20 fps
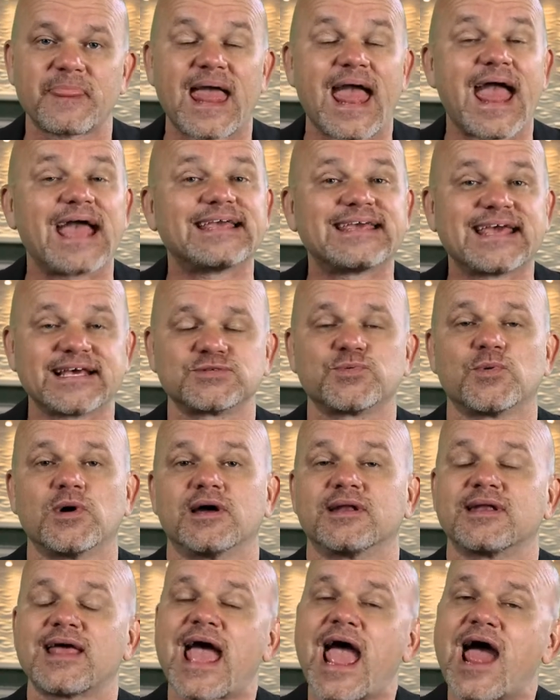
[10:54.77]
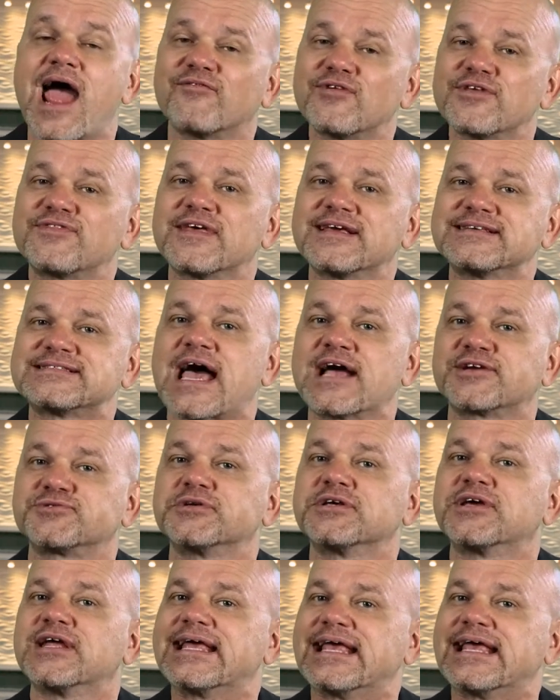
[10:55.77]
And guess what? Everything's
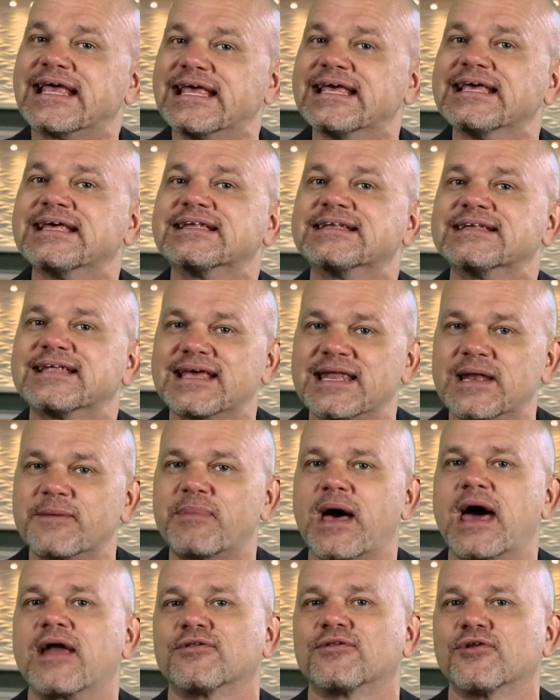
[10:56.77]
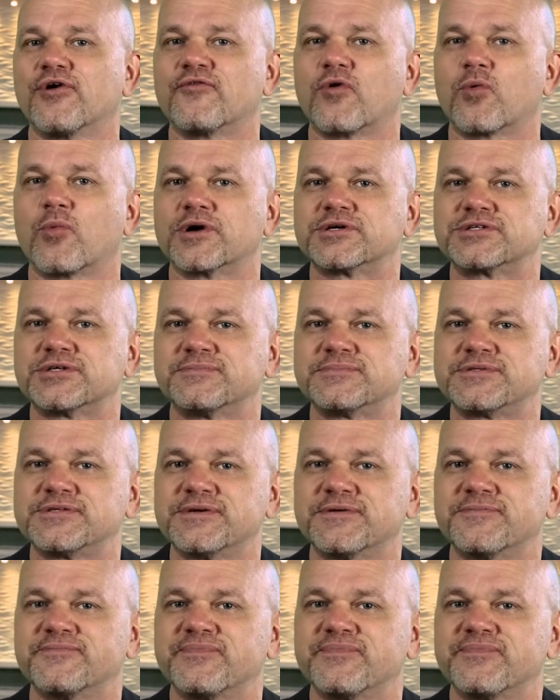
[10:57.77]
actually going to end in a battle over worship, too. In